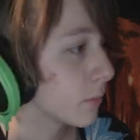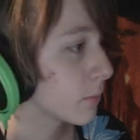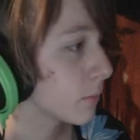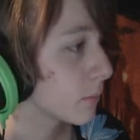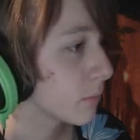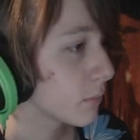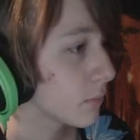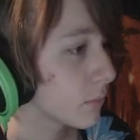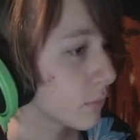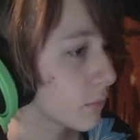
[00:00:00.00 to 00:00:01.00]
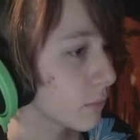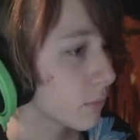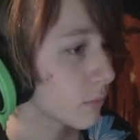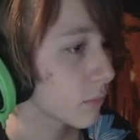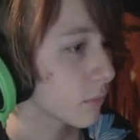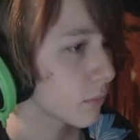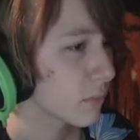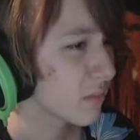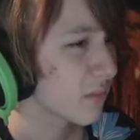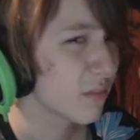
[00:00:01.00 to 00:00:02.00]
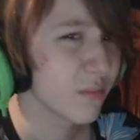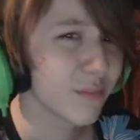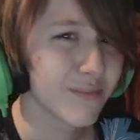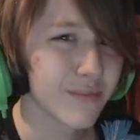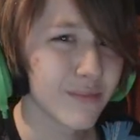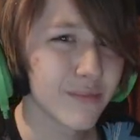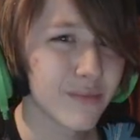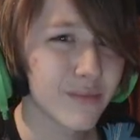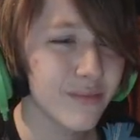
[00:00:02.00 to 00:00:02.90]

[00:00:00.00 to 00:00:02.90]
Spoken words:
No one is speaking in this clip.